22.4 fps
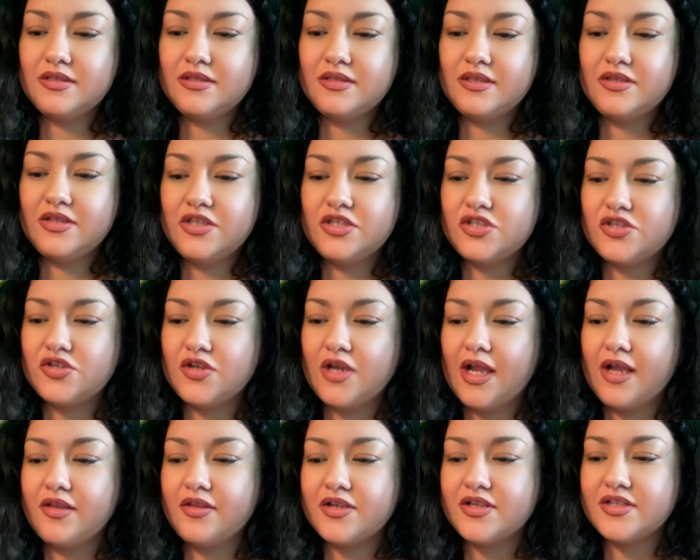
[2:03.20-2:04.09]
The
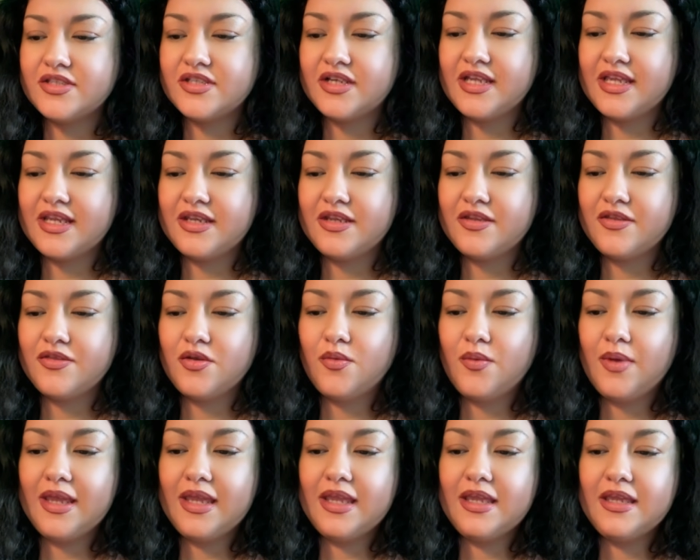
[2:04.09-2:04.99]
stragglers are getting in the
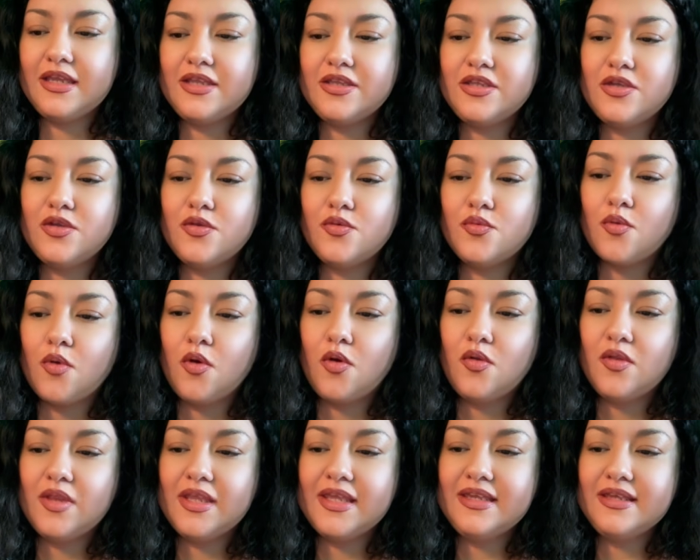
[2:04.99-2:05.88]
way, and you
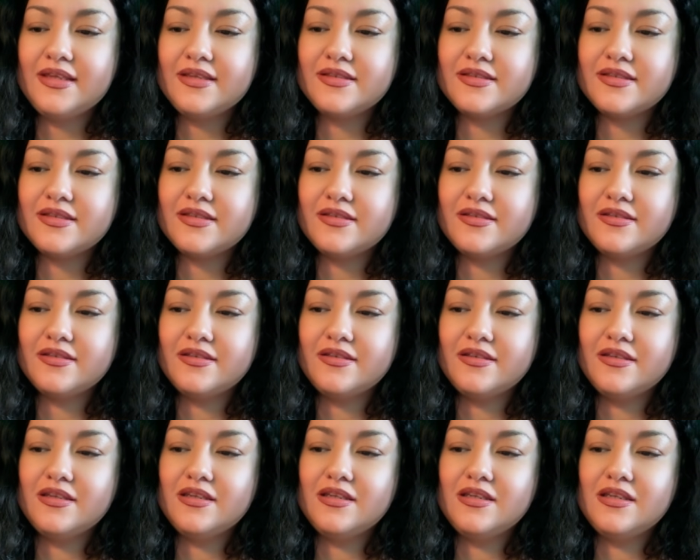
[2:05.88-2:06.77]
roll it,
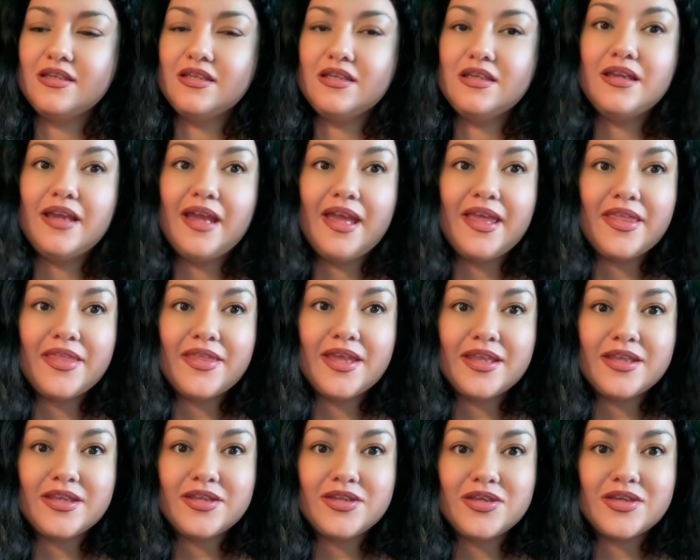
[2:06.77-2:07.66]
and
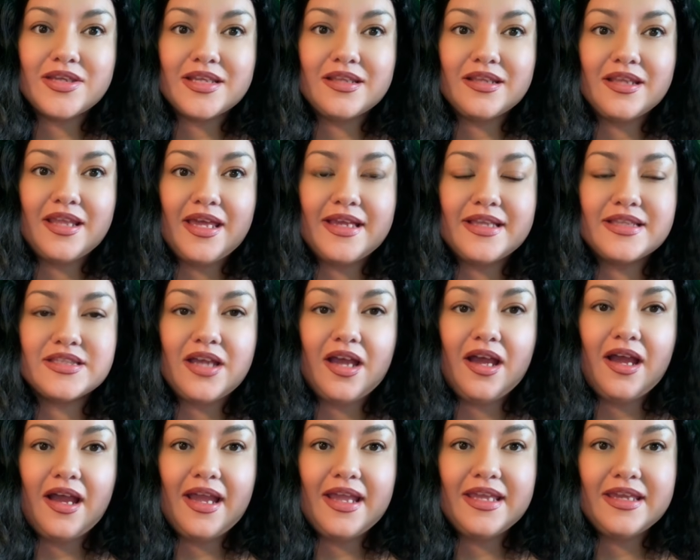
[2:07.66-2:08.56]
then you can like
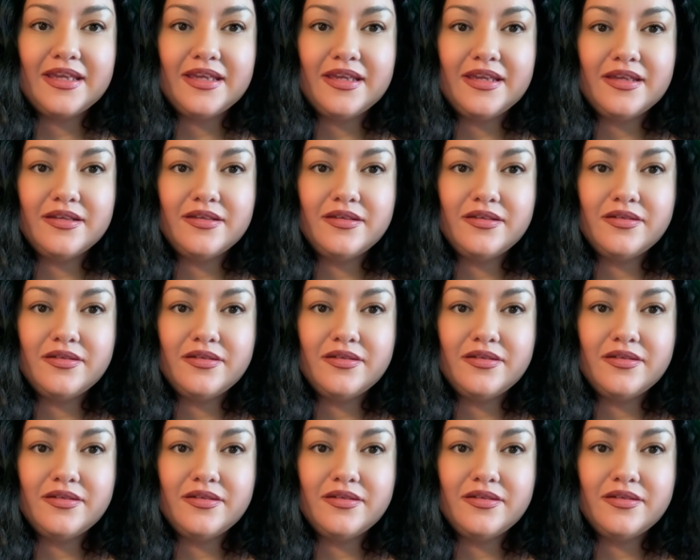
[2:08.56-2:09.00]
tie it,